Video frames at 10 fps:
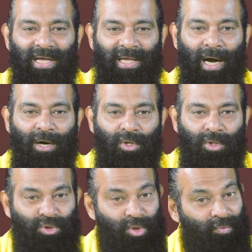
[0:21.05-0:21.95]

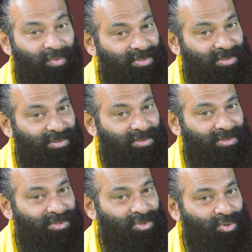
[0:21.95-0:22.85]
Hyakujo
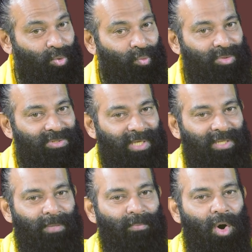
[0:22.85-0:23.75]
wished to
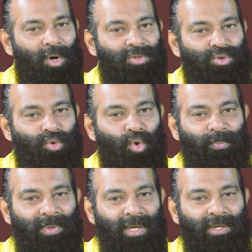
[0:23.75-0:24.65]
send a monk to
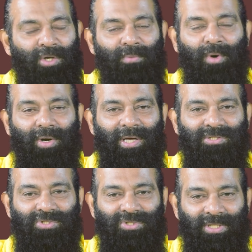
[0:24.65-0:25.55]
open a new
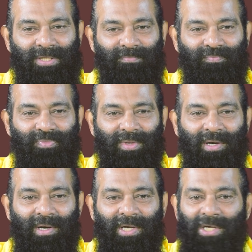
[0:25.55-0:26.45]
monastery.
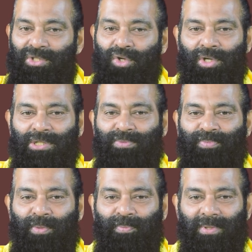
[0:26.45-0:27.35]
He told his
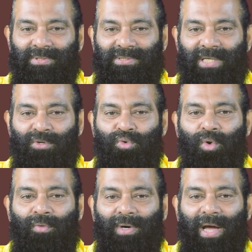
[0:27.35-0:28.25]
pupils that
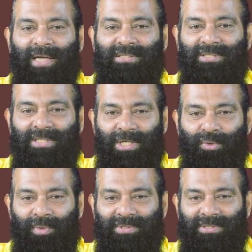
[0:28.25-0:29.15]
whoever answered a
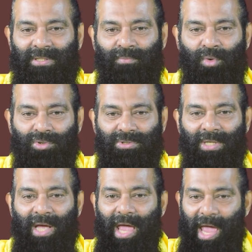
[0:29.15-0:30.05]
question most
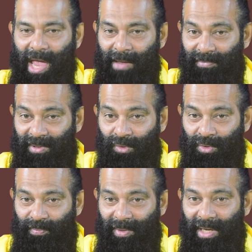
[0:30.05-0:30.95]
ably
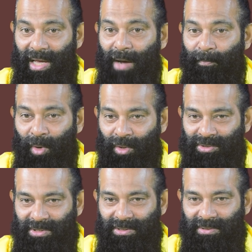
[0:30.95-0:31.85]
would be
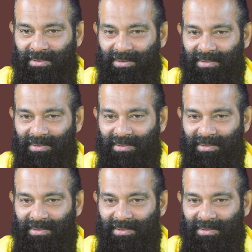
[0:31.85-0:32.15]
appointed.